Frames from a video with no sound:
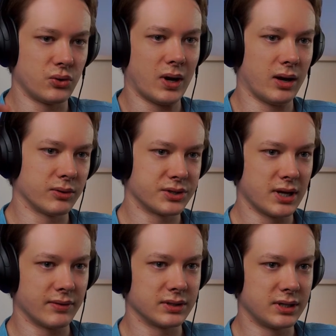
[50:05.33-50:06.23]
hours
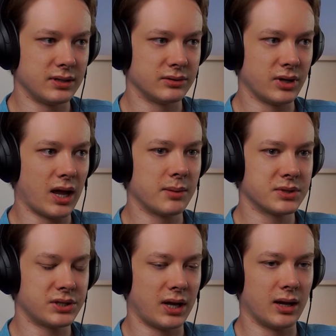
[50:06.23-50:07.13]
17
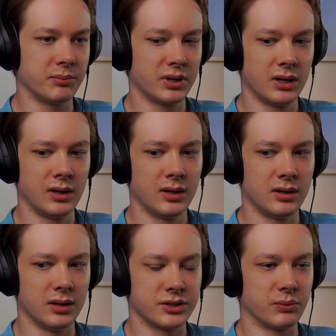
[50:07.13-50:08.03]
timestamp.
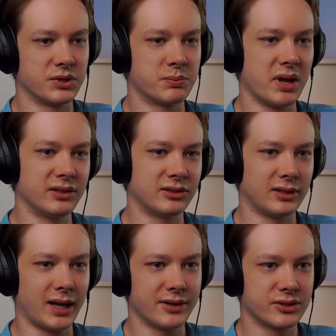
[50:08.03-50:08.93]
So we spent the
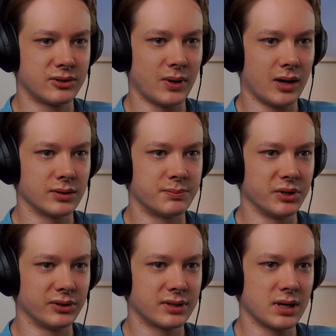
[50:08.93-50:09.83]
last 2 hours
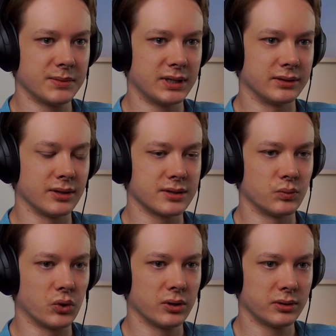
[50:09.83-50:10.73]
building something that doesn't
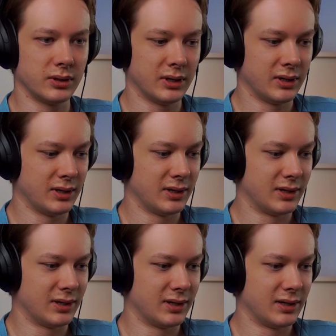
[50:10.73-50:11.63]
work.
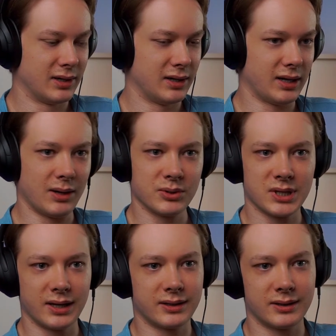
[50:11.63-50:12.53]
And I was
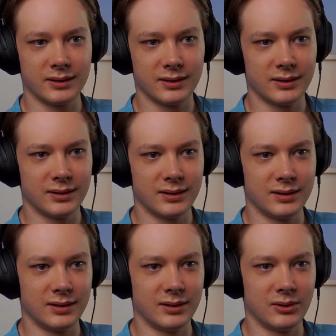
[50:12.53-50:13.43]
like,
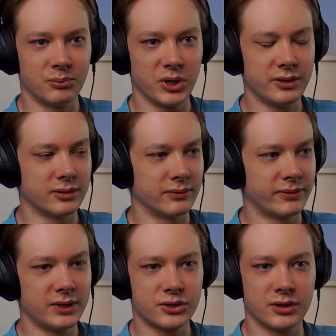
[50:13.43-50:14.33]
brother,
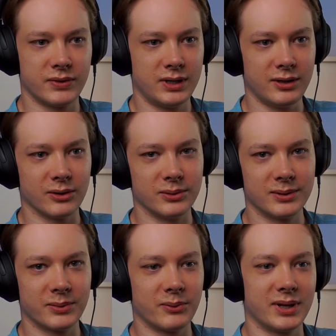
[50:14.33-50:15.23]
finish the video.
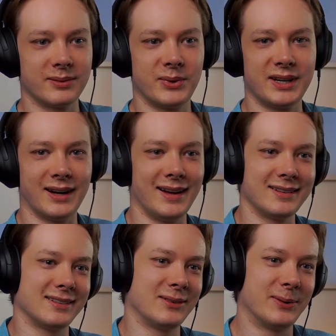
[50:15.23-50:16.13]
We
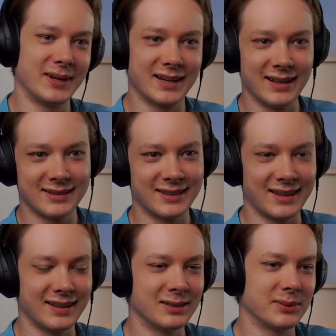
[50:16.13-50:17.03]
got to the
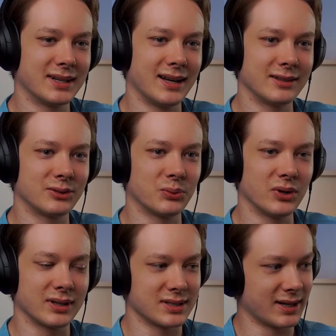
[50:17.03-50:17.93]
end and we got it to
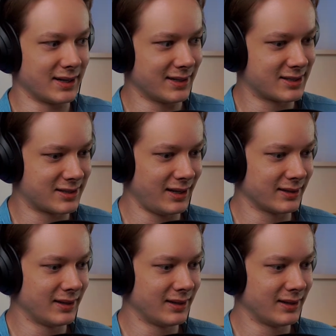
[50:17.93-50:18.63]
work. It's like I got stuck.